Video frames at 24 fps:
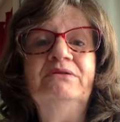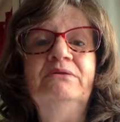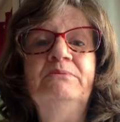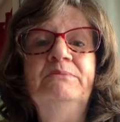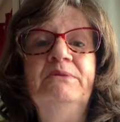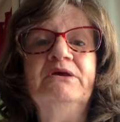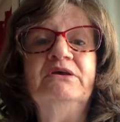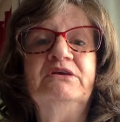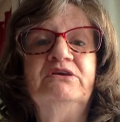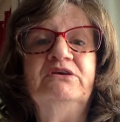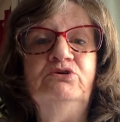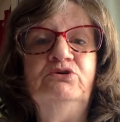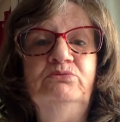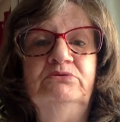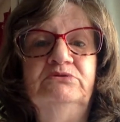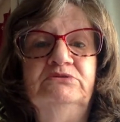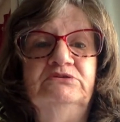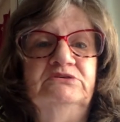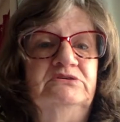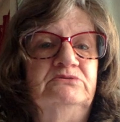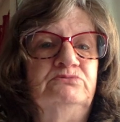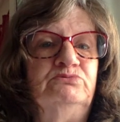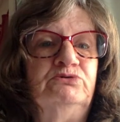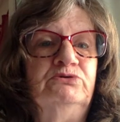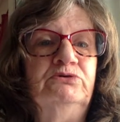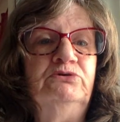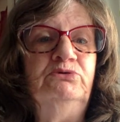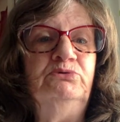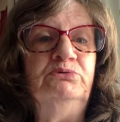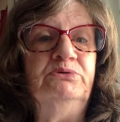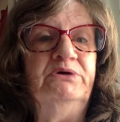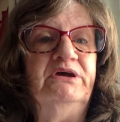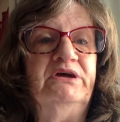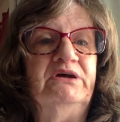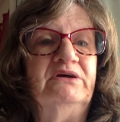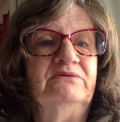let me Google it real
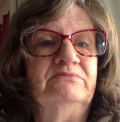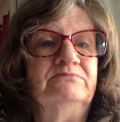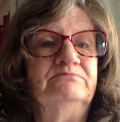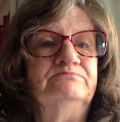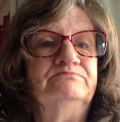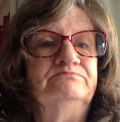quick.